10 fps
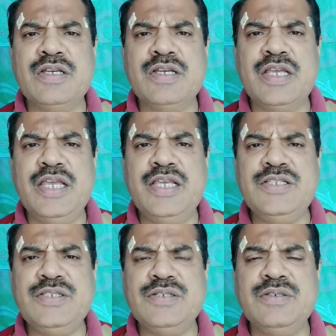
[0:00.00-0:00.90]
is
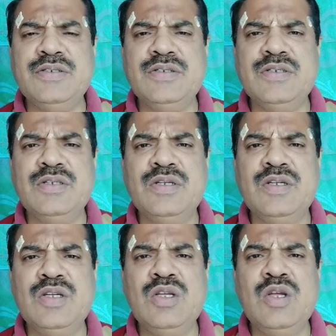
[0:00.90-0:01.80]

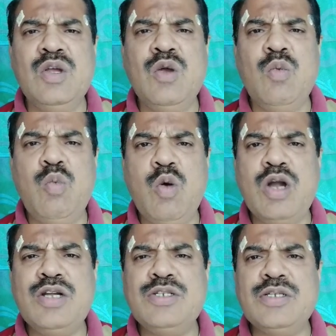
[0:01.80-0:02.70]

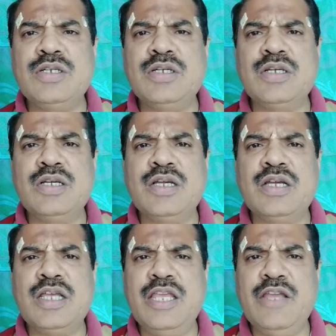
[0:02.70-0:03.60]
wants,
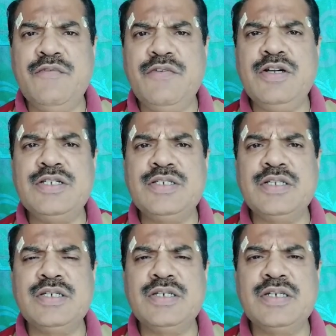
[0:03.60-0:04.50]
efforts,
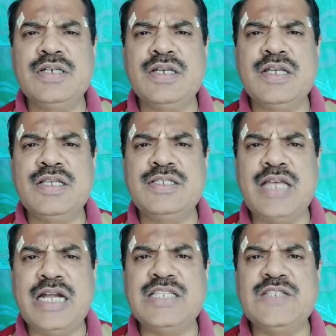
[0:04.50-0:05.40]

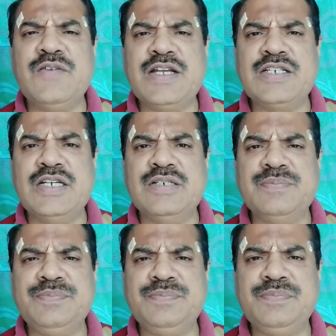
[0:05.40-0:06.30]
satisfaction.
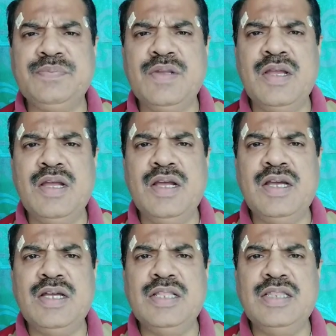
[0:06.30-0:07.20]

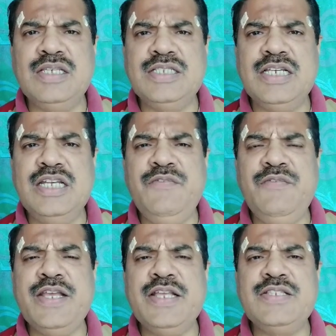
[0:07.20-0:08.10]
The
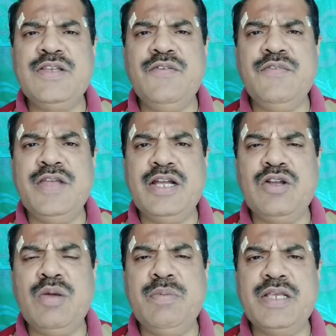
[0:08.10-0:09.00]
significance of
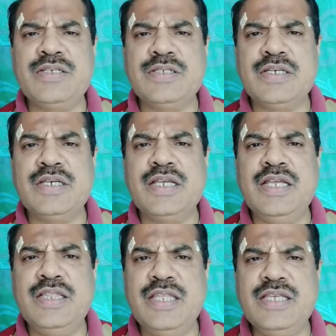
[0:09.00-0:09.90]
economics in
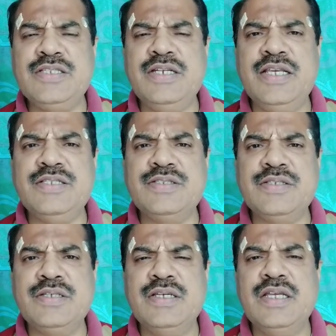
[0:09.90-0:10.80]
these days
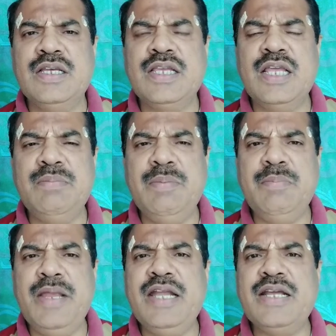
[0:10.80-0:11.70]
can be
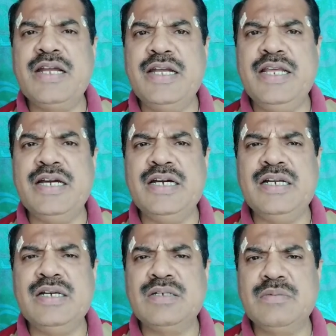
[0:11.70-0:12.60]
made clear
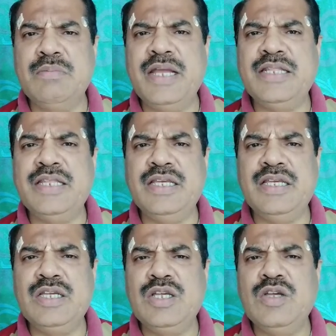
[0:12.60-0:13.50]
by the
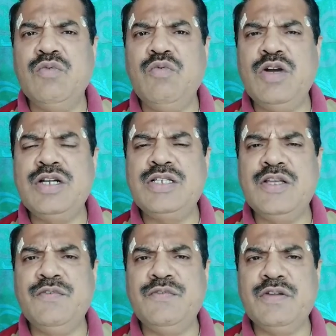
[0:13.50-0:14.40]
words of